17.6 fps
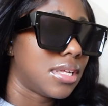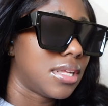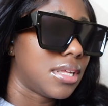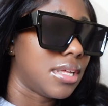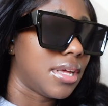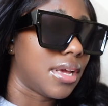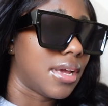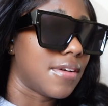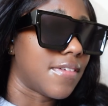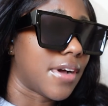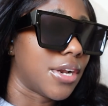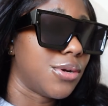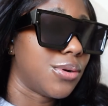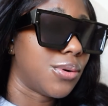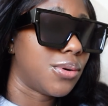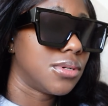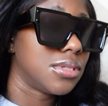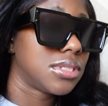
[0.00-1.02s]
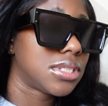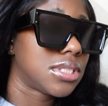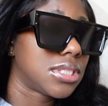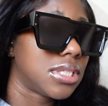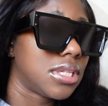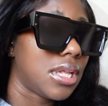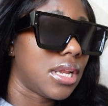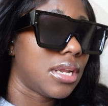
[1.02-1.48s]
yeah, if I don't,
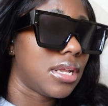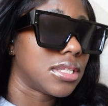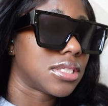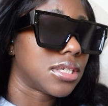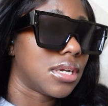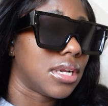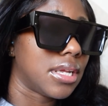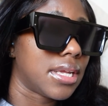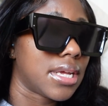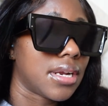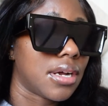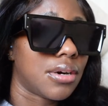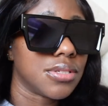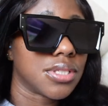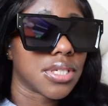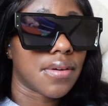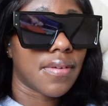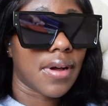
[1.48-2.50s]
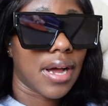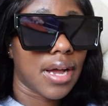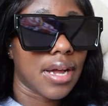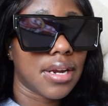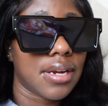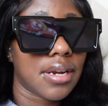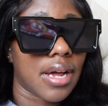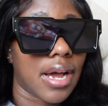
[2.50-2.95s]
then it's gonna get out of
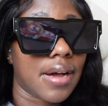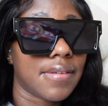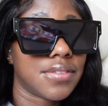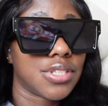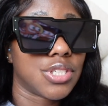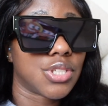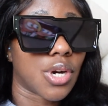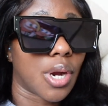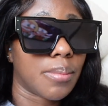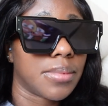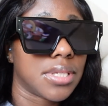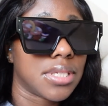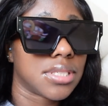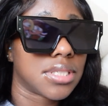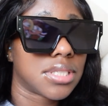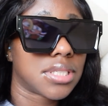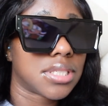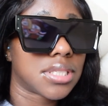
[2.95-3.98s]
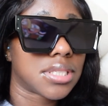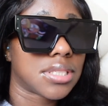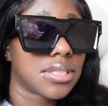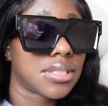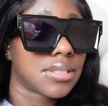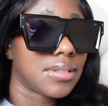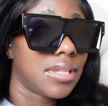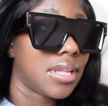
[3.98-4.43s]
hand. I have to drop this.
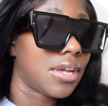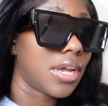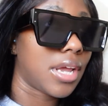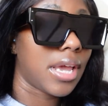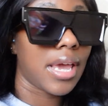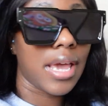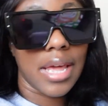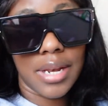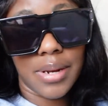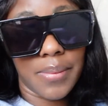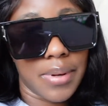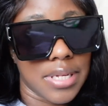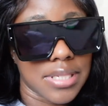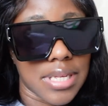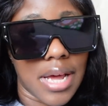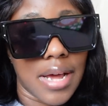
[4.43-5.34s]
Anyways, I